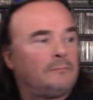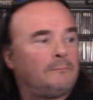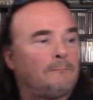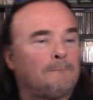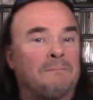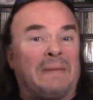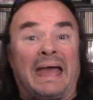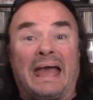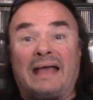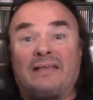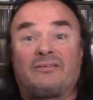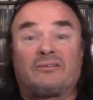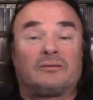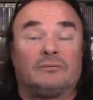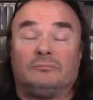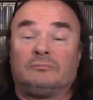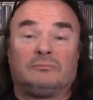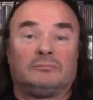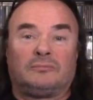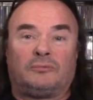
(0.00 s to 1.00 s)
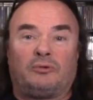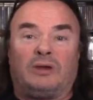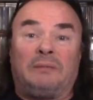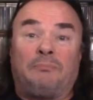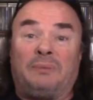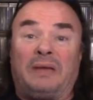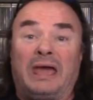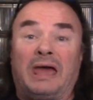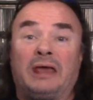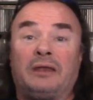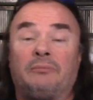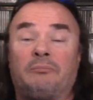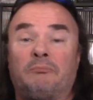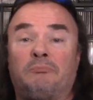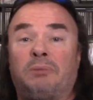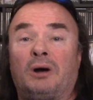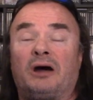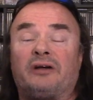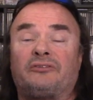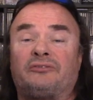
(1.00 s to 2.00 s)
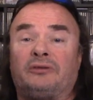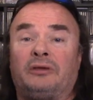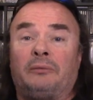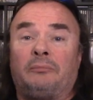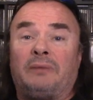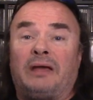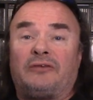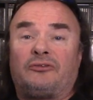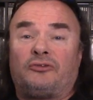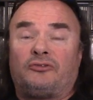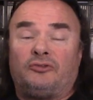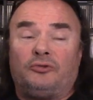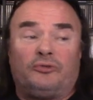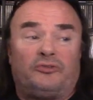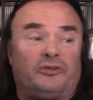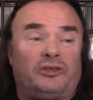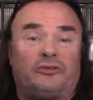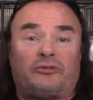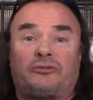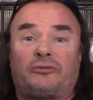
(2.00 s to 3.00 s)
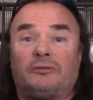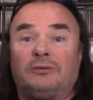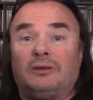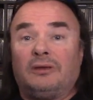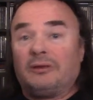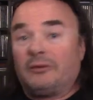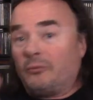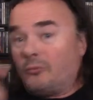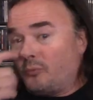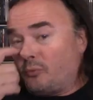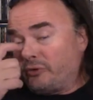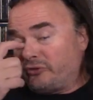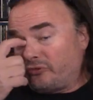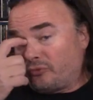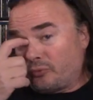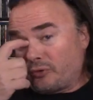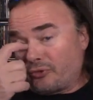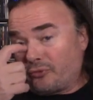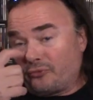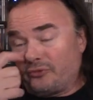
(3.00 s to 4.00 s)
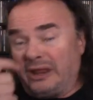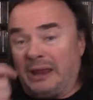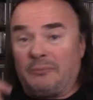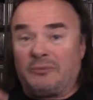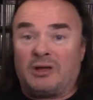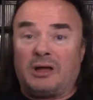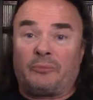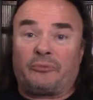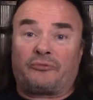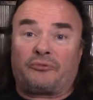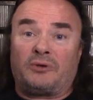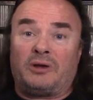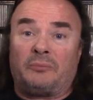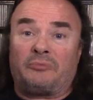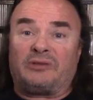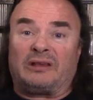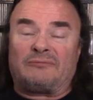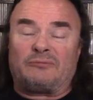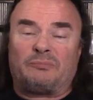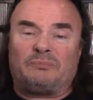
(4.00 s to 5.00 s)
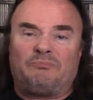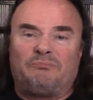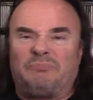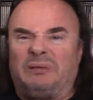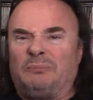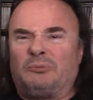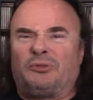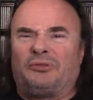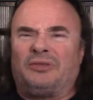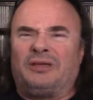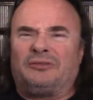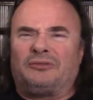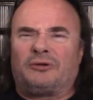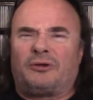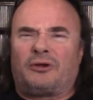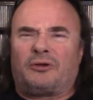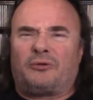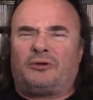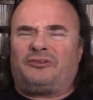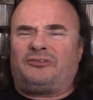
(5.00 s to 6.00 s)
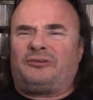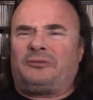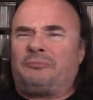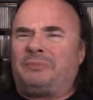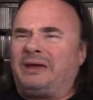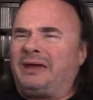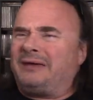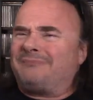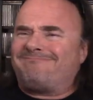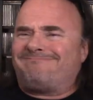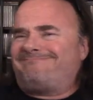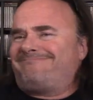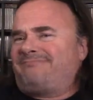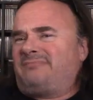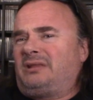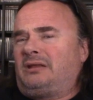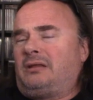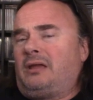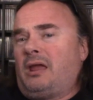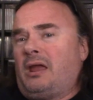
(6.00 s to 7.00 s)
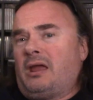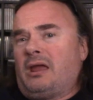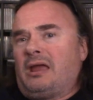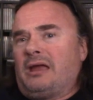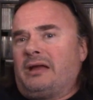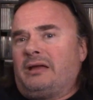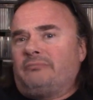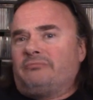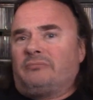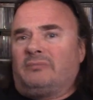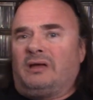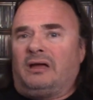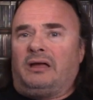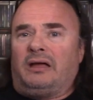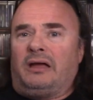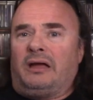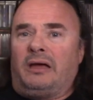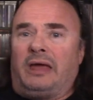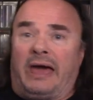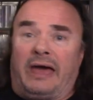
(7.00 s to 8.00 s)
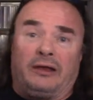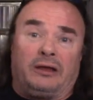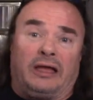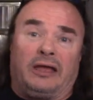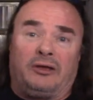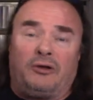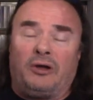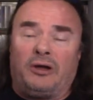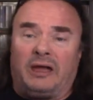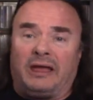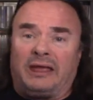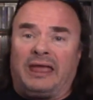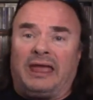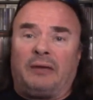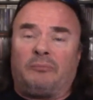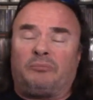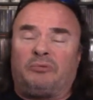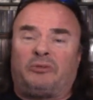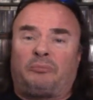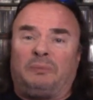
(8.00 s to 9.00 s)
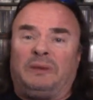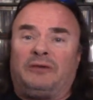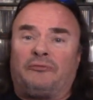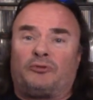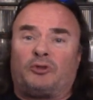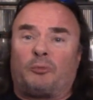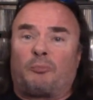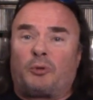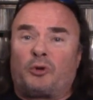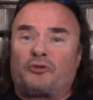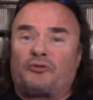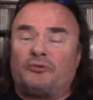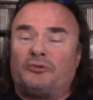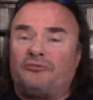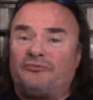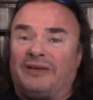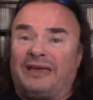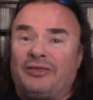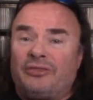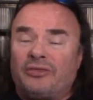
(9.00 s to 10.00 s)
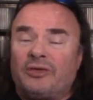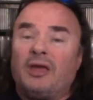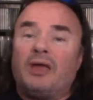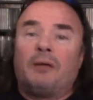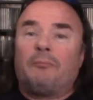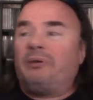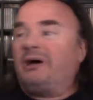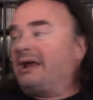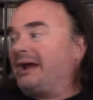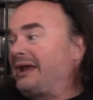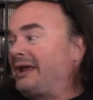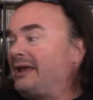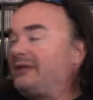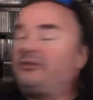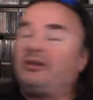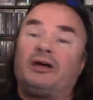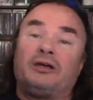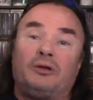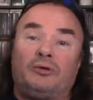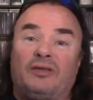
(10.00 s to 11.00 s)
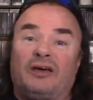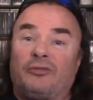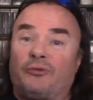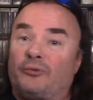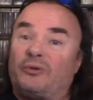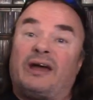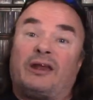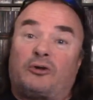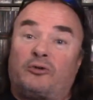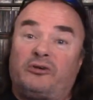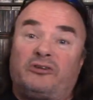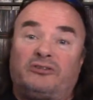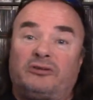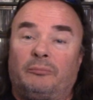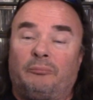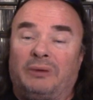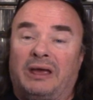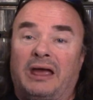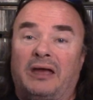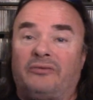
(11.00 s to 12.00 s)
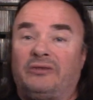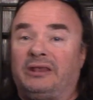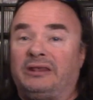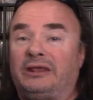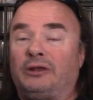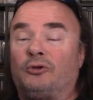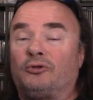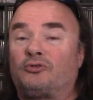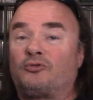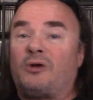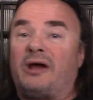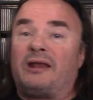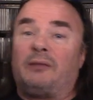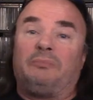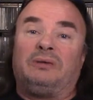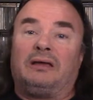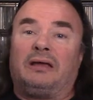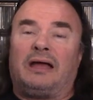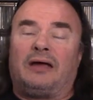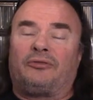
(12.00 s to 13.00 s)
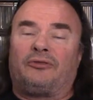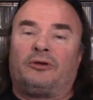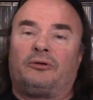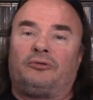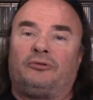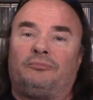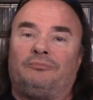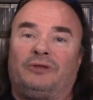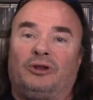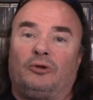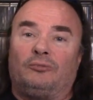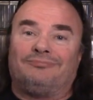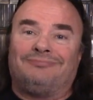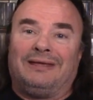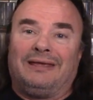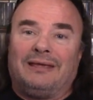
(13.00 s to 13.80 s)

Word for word: Mass. Great band, Boston, Massachusetts, which is where their name comes from. Several people think they're a Christian band. I, I, I, can't speak for their personal faith, but I can tell you that they're not a Christian band and they don't try to be out there, you know,